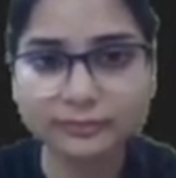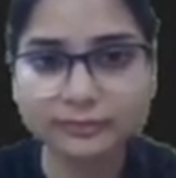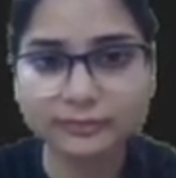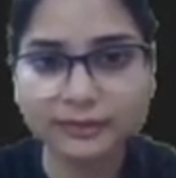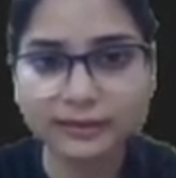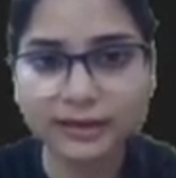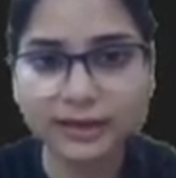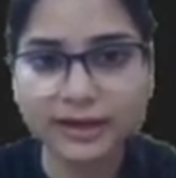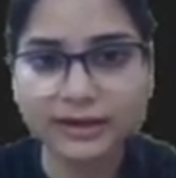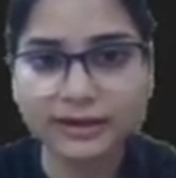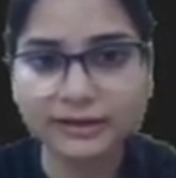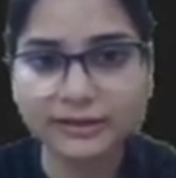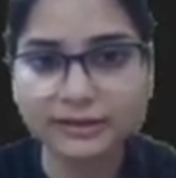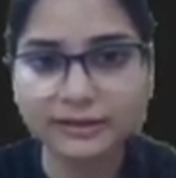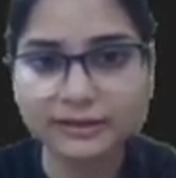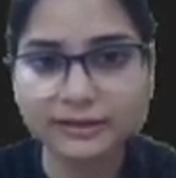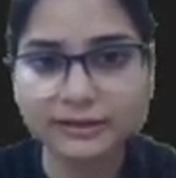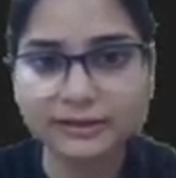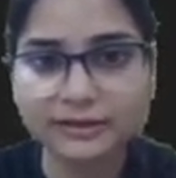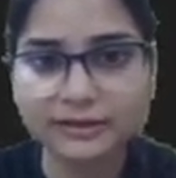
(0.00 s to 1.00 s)

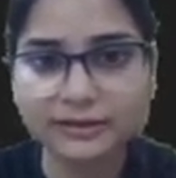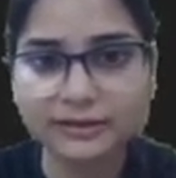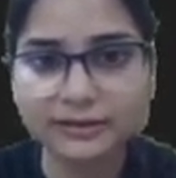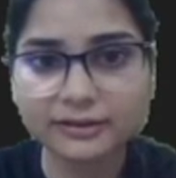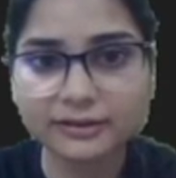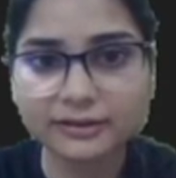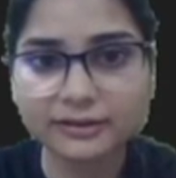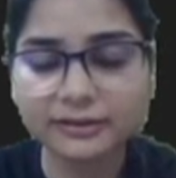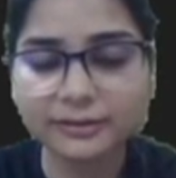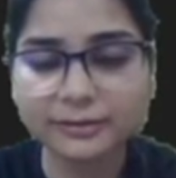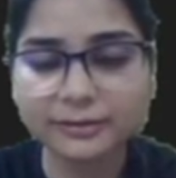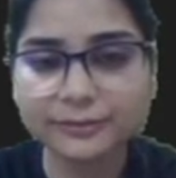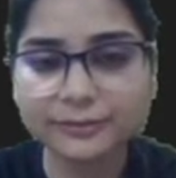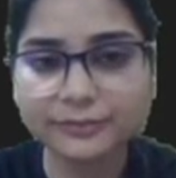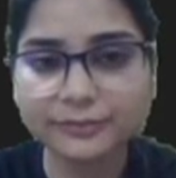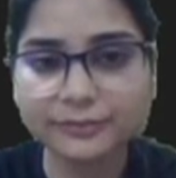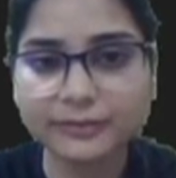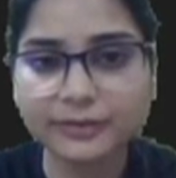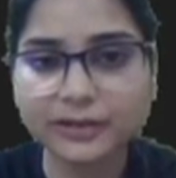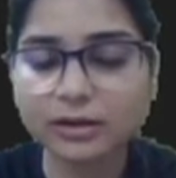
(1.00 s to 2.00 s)
character,
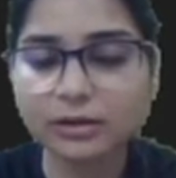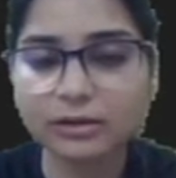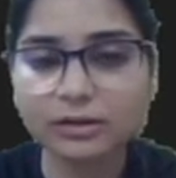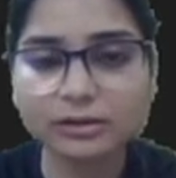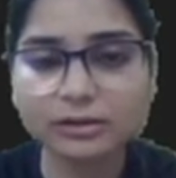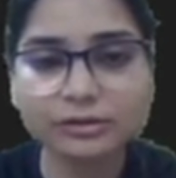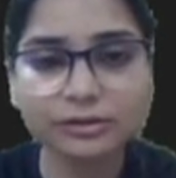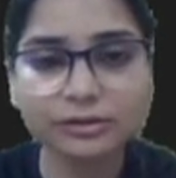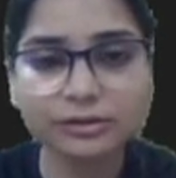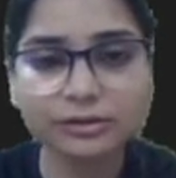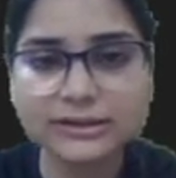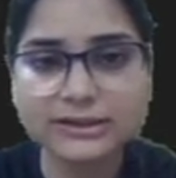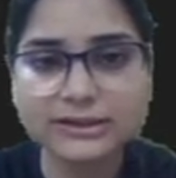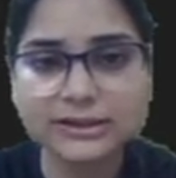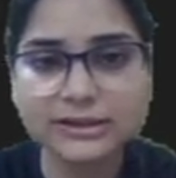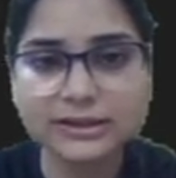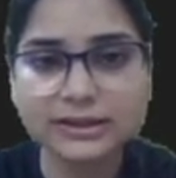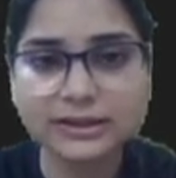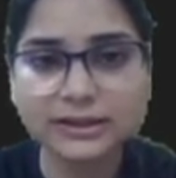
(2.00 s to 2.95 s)
or you can say